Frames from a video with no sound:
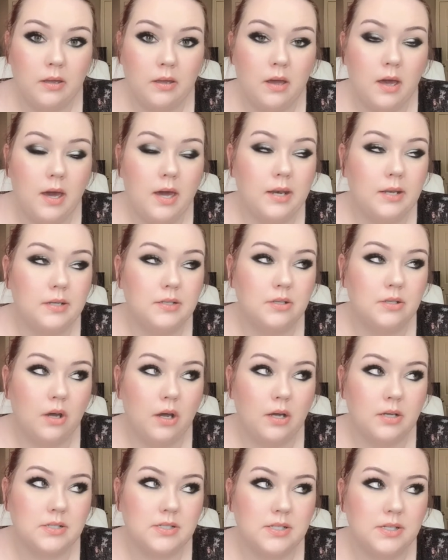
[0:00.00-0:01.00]
and I
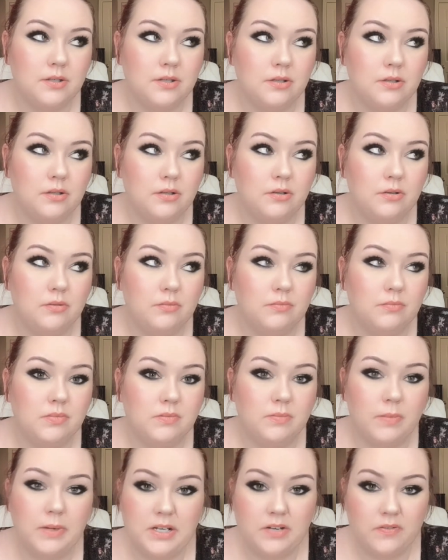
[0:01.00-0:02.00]
talked to
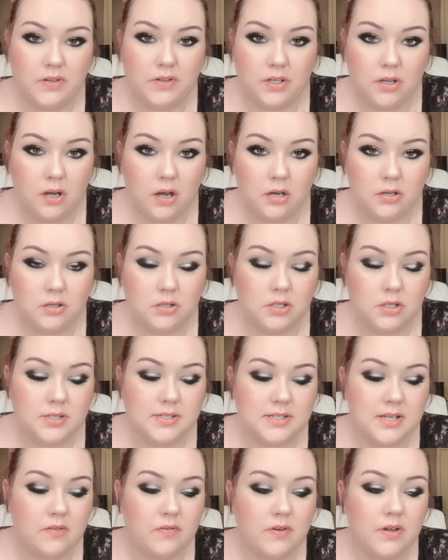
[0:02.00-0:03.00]
my different doctors
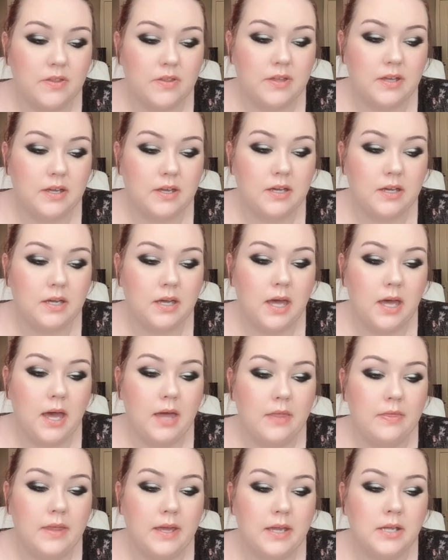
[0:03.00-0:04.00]
and everything,
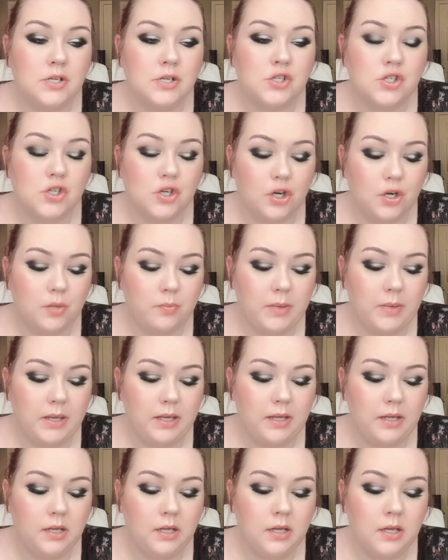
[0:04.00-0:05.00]
and they assured
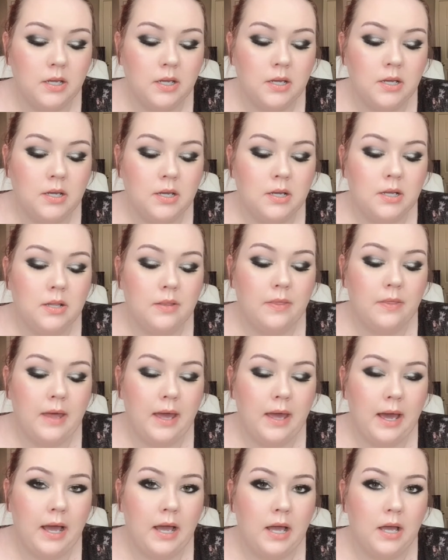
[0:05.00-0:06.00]
me
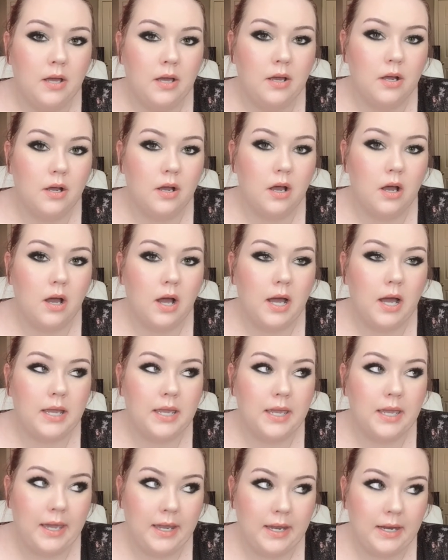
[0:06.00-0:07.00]
that I
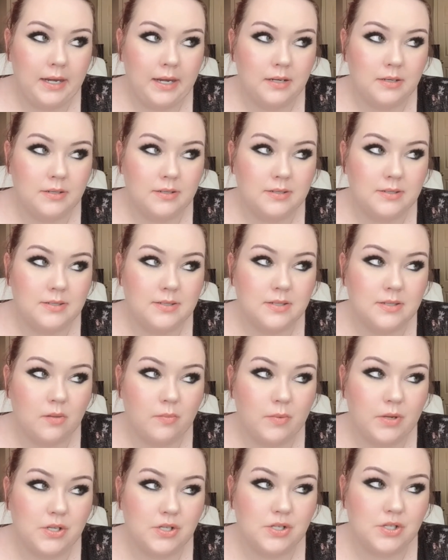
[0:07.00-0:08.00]
gained so
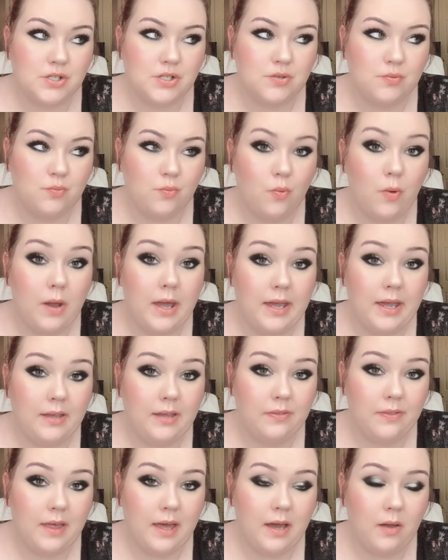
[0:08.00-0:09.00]
much
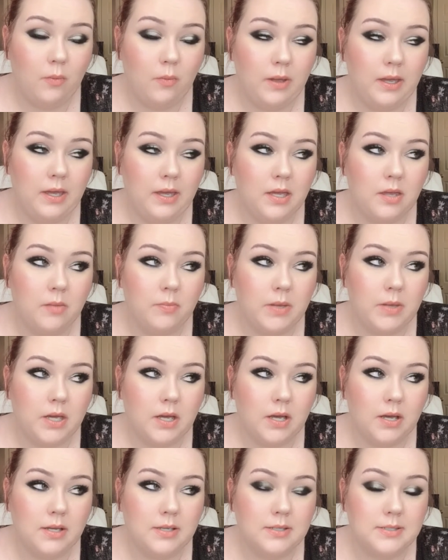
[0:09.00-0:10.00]
weight that week
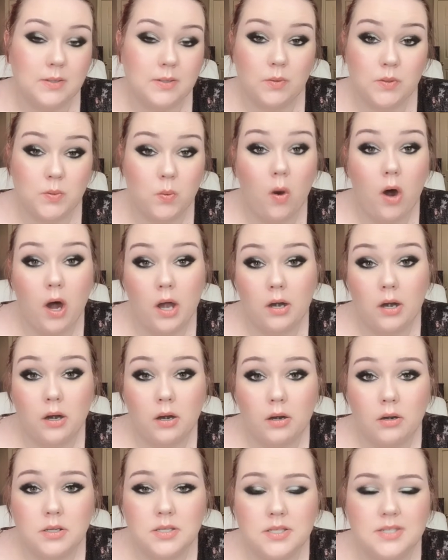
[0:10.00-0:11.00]
because it was water.
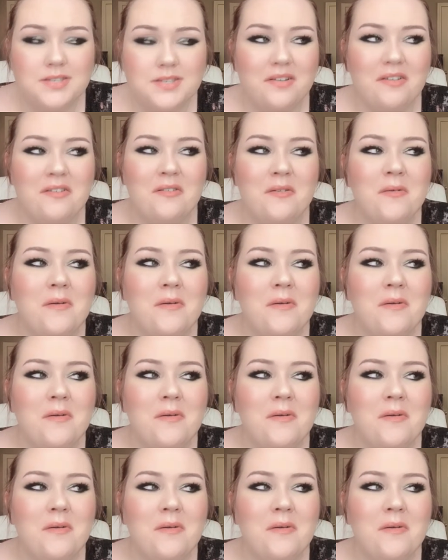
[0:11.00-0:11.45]
So